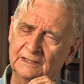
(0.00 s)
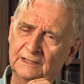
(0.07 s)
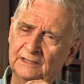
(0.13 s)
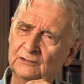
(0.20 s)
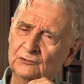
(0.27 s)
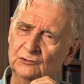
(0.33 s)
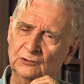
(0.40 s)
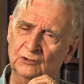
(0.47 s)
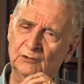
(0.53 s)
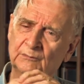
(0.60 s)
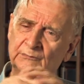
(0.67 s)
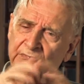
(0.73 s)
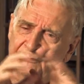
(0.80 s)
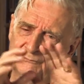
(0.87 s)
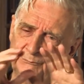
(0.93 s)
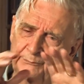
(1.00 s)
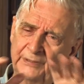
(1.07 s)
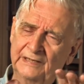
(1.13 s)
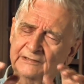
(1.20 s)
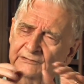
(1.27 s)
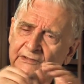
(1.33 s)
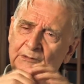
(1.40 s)
in terms of
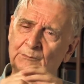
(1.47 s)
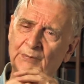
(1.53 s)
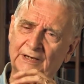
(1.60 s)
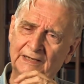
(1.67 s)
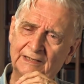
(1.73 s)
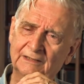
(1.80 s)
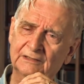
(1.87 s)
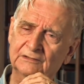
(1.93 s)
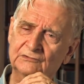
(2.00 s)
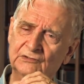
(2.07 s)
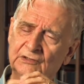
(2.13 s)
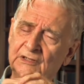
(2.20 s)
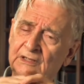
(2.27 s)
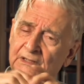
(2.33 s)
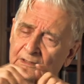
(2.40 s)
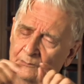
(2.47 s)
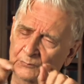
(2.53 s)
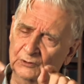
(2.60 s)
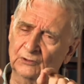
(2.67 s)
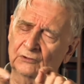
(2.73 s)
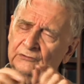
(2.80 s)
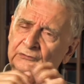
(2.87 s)
basic biology
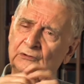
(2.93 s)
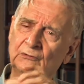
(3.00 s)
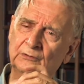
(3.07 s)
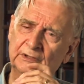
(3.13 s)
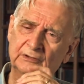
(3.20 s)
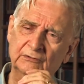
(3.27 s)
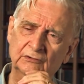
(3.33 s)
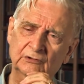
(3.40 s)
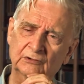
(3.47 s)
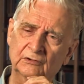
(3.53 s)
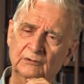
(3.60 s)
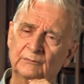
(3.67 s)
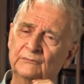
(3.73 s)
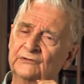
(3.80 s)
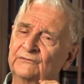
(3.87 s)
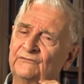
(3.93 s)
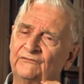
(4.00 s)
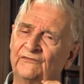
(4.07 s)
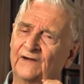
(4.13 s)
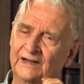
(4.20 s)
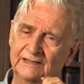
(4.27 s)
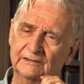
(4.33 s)
but also in terms
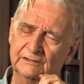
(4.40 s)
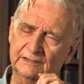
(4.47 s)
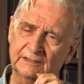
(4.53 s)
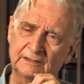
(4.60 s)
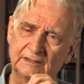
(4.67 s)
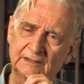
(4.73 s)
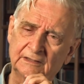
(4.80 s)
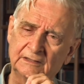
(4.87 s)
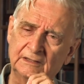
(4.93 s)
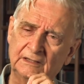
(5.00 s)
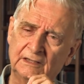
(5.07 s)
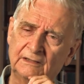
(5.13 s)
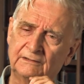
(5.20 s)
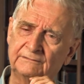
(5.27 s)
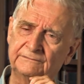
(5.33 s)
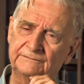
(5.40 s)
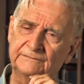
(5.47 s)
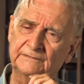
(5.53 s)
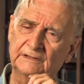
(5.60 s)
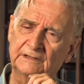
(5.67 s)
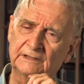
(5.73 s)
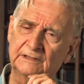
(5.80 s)
vitally of
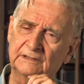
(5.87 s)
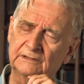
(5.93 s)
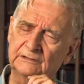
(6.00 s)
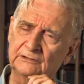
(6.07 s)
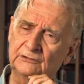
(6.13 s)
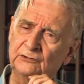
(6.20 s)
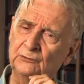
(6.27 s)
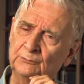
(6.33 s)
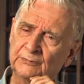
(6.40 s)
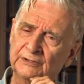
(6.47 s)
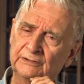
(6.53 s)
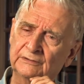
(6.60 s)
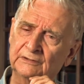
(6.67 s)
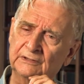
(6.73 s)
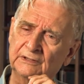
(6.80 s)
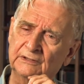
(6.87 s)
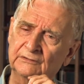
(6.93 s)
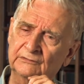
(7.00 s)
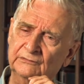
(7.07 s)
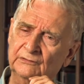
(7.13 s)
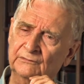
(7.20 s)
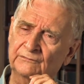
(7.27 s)
uh, human
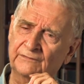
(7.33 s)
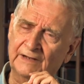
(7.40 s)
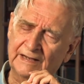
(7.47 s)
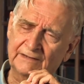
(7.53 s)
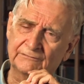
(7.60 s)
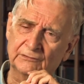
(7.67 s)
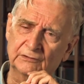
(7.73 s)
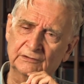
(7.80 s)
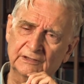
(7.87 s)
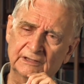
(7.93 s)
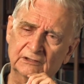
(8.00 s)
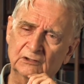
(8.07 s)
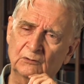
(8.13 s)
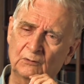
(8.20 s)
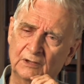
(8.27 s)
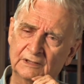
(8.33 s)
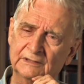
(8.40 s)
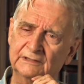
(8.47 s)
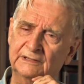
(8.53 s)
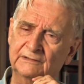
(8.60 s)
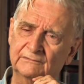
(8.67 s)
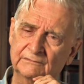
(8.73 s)
survival and
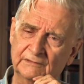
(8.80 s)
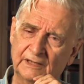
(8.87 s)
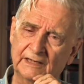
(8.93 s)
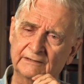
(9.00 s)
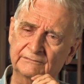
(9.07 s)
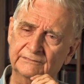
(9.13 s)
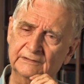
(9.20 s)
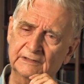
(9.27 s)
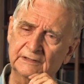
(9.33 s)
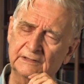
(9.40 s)
quality of life.